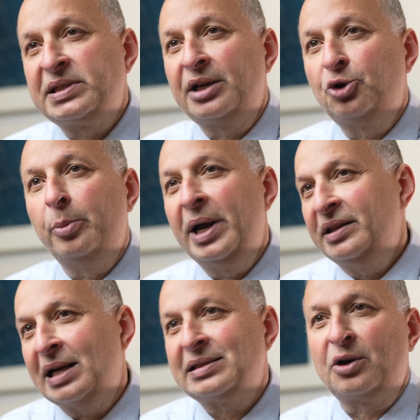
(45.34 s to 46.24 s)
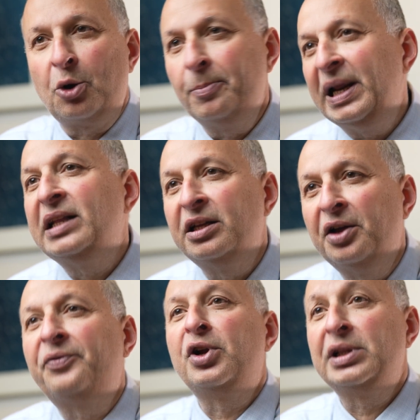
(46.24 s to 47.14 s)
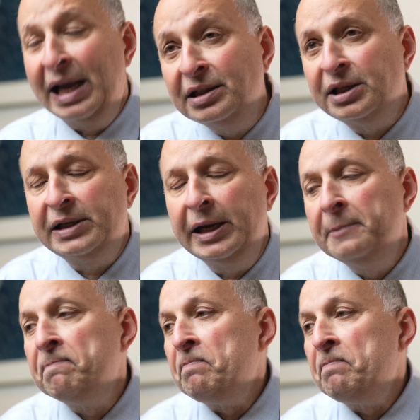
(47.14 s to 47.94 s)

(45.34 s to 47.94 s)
cytoma, and that's a completely different entity.